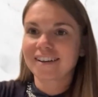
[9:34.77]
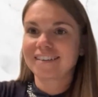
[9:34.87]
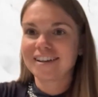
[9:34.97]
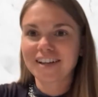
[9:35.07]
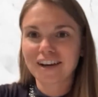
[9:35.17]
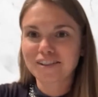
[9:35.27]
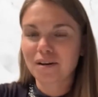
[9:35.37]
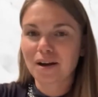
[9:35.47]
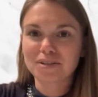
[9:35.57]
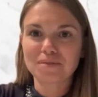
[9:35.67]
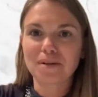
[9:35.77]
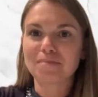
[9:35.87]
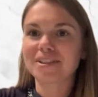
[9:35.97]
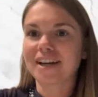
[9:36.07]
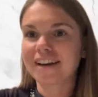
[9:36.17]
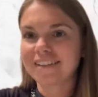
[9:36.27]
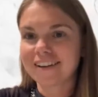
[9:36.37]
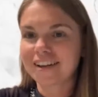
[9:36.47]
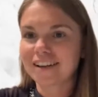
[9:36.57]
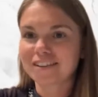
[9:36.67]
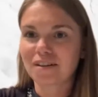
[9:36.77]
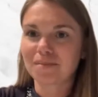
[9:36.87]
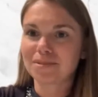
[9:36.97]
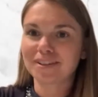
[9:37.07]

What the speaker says: They take time to update. They take time